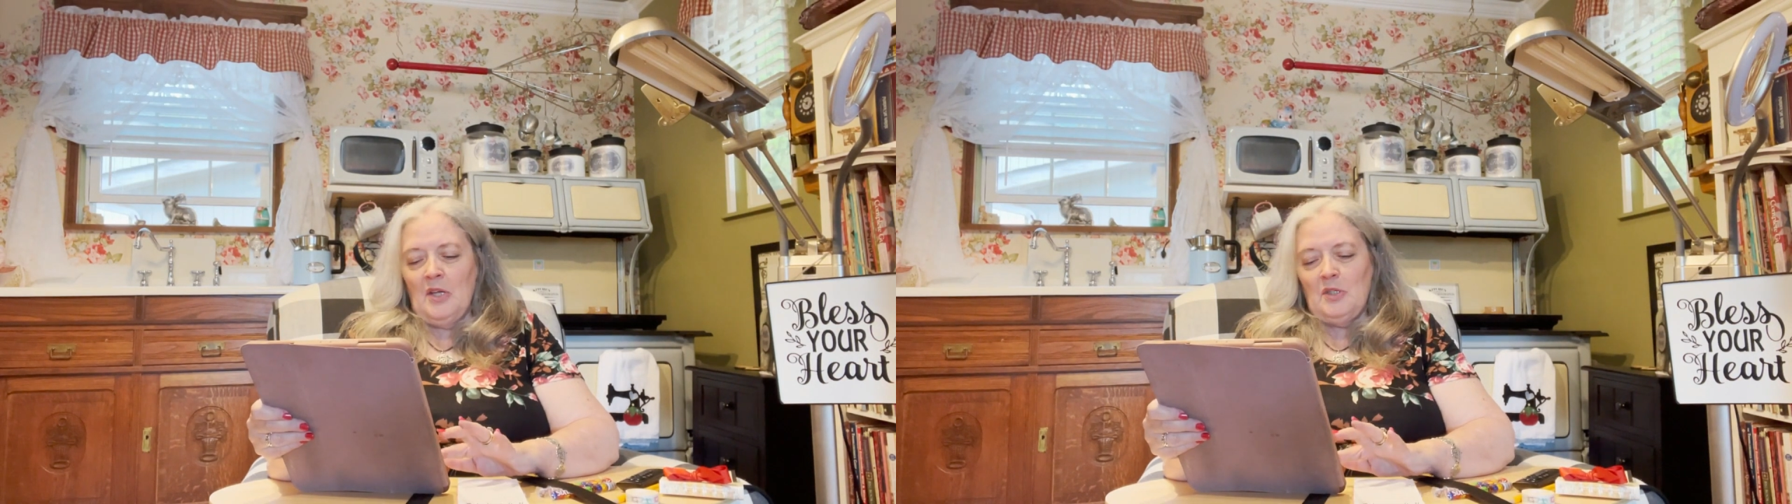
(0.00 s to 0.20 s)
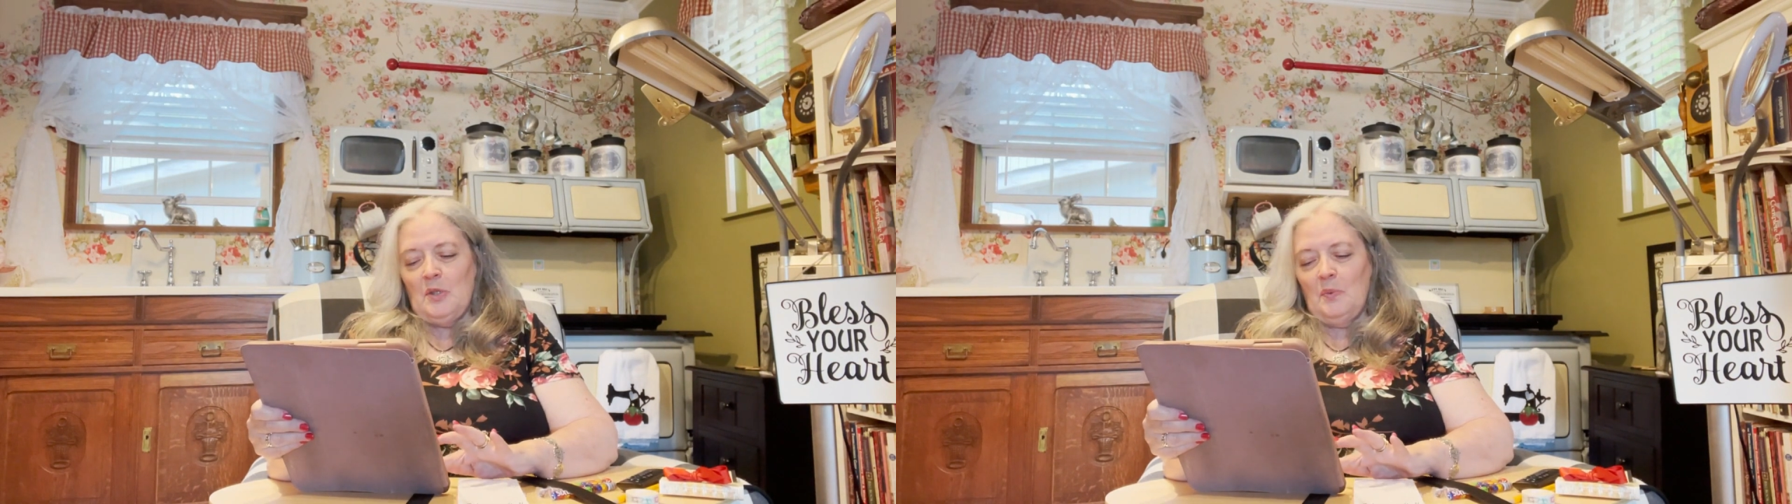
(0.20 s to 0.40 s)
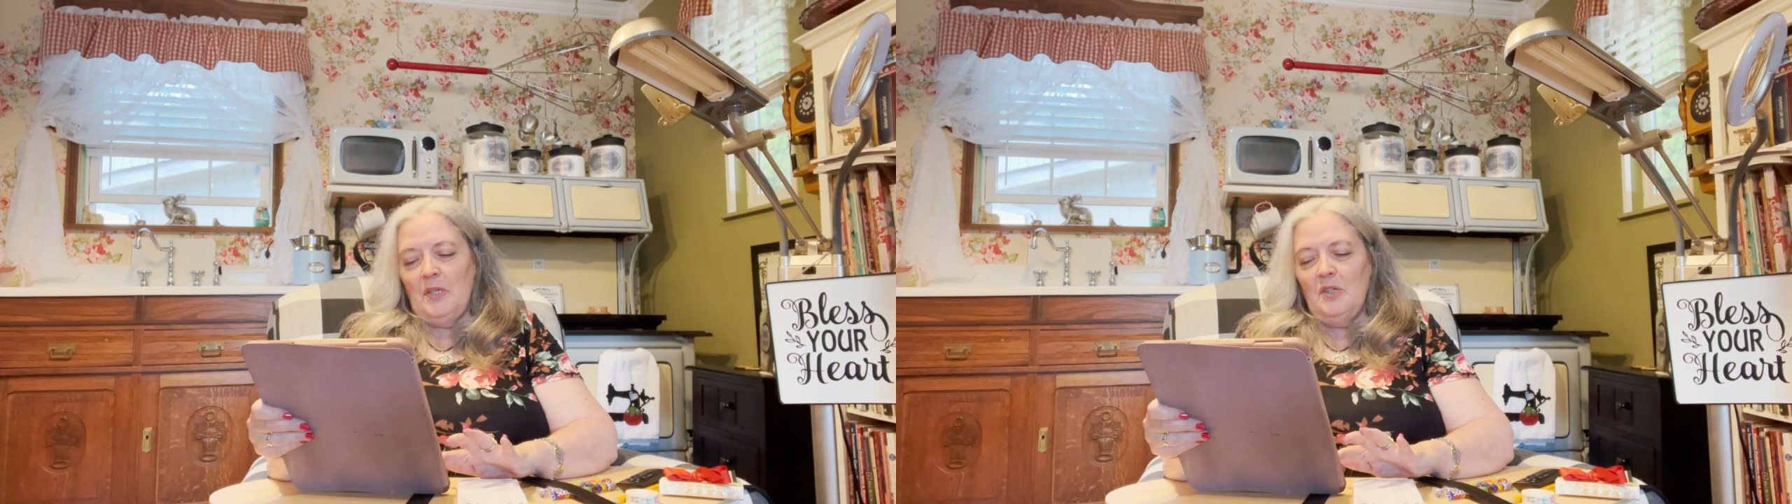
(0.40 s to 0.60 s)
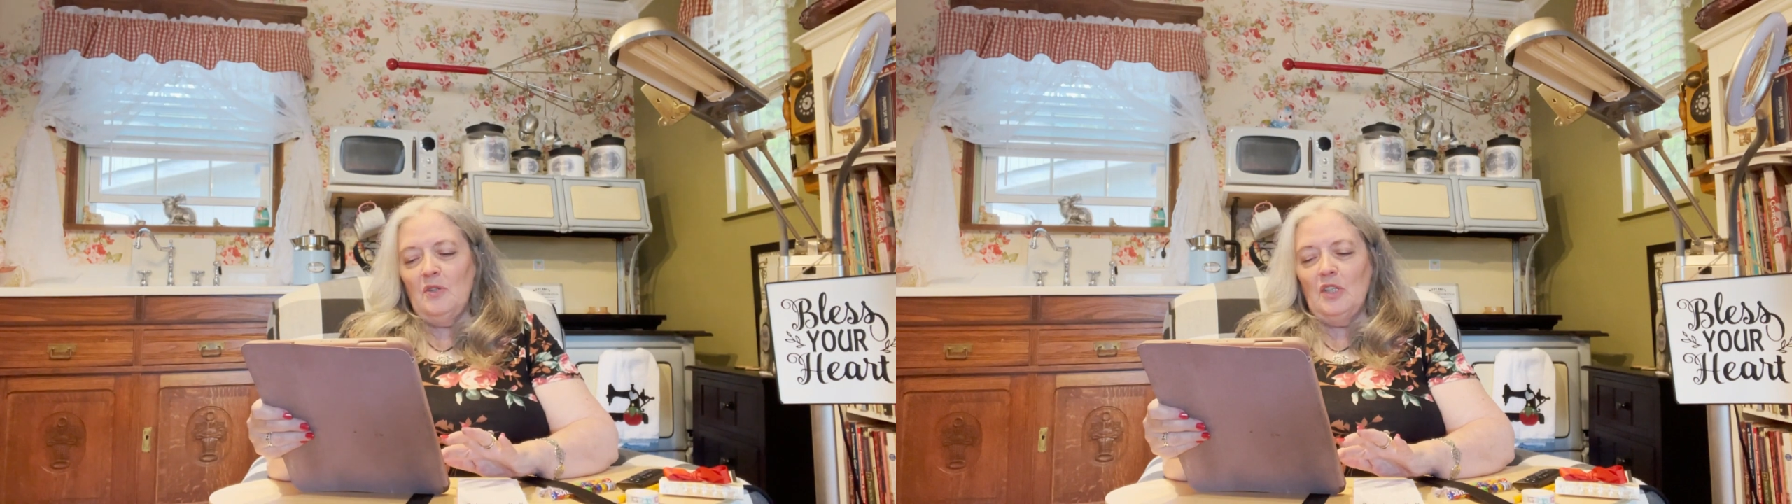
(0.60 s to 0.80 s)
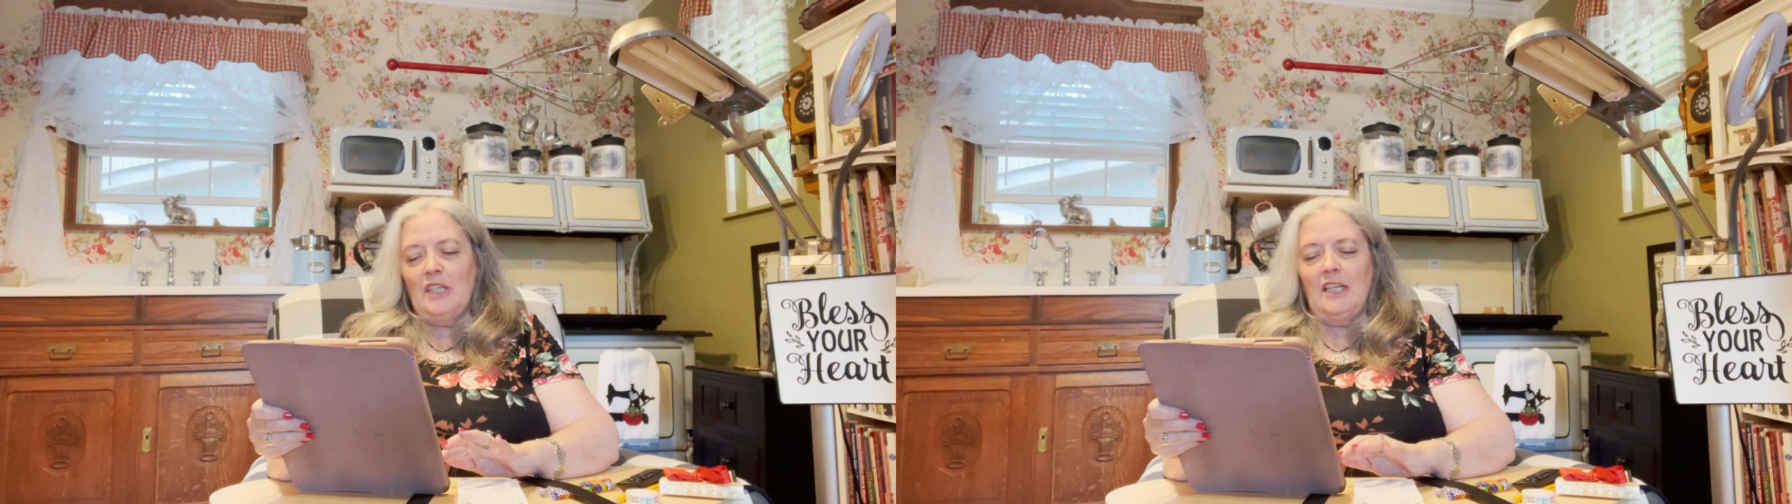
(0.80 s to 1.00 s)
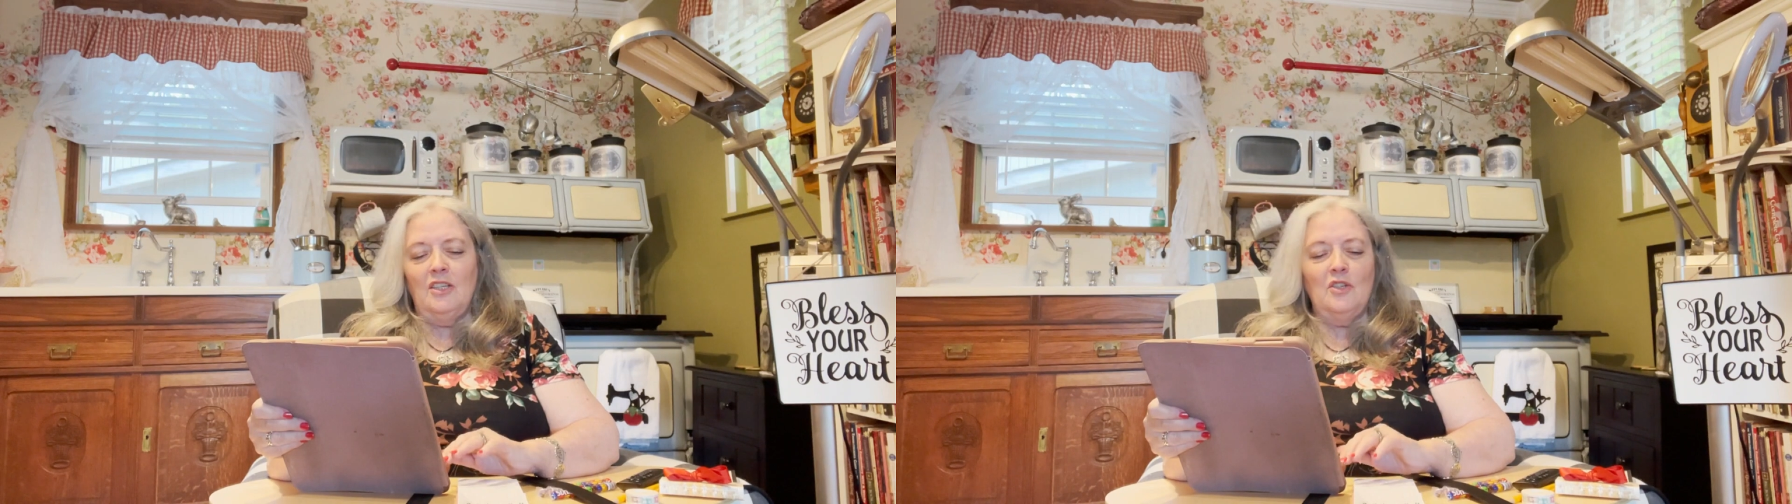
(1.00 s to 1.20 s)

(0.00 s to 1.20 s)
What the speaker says: So when you're looking,